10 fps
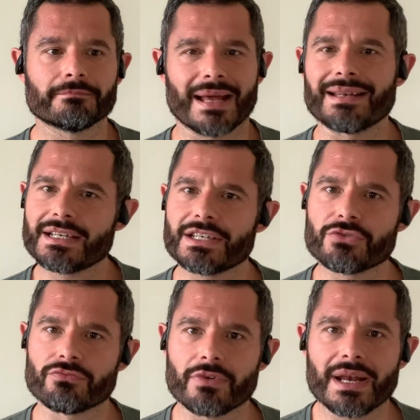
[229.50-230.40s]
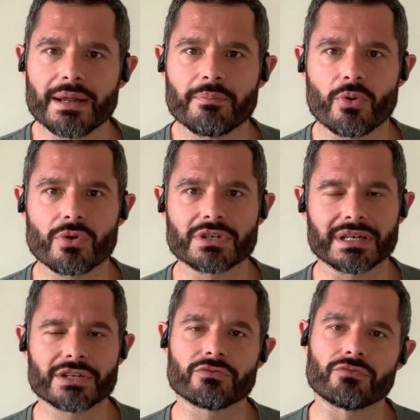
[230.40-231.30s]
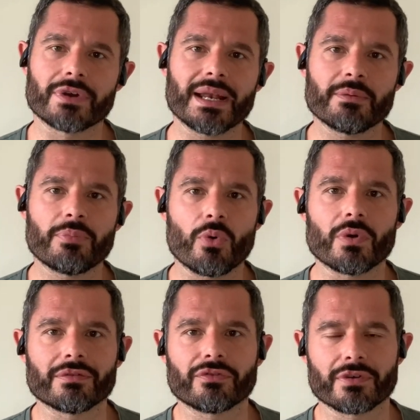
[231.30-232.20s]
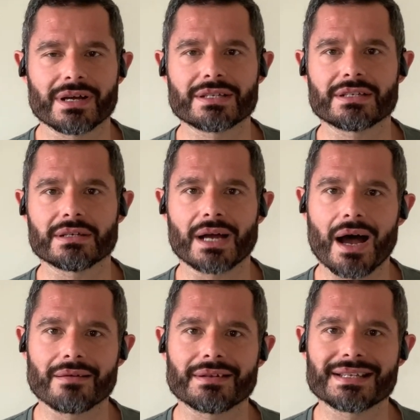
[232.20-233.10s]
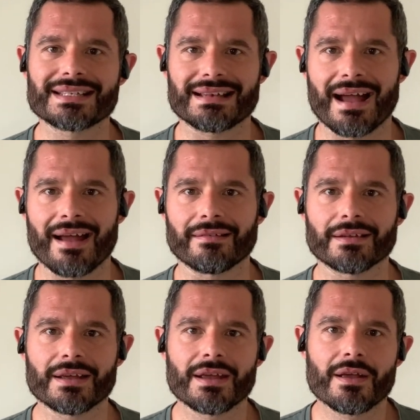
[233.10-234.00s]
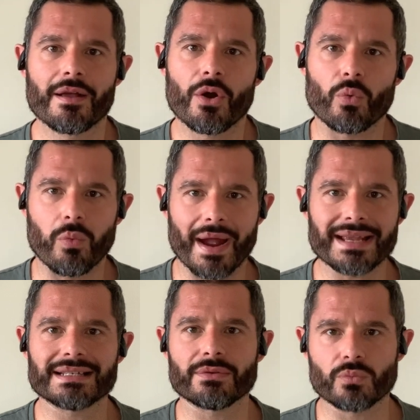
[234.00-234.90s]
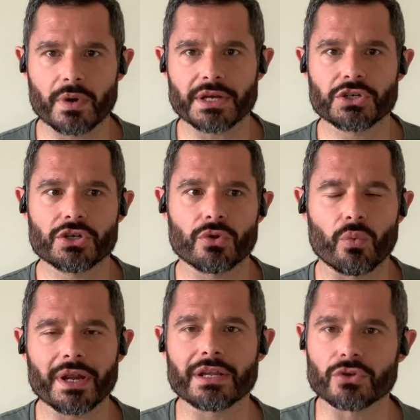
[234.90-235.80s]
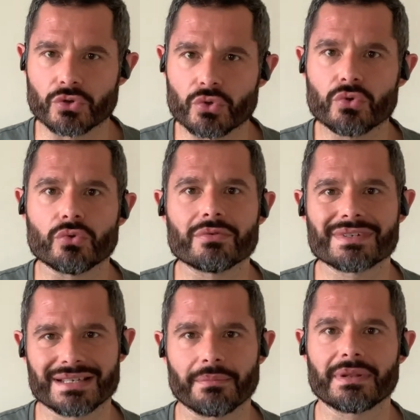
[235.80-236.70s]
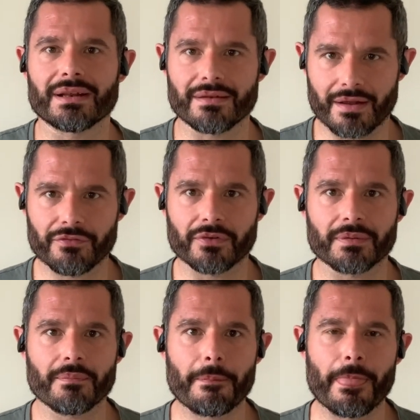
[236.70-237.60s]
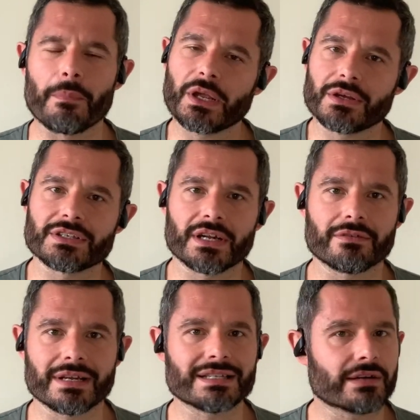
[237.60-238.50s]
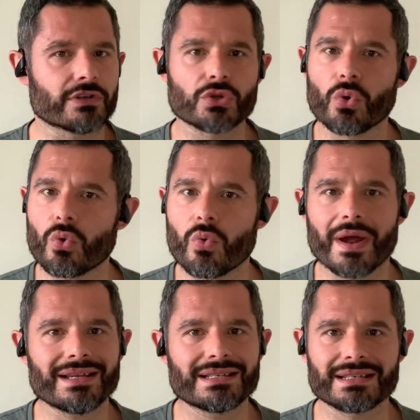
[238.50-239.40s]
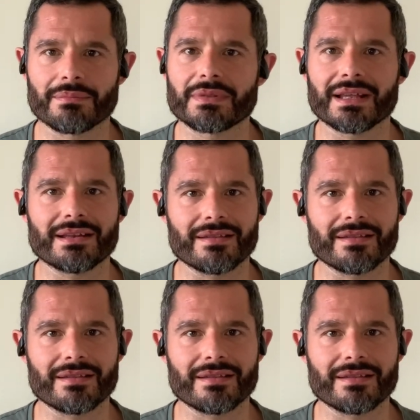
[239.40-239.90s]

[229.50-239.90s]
And this is really important. It's really important for us to understand ways in which we can do something different, because there is always something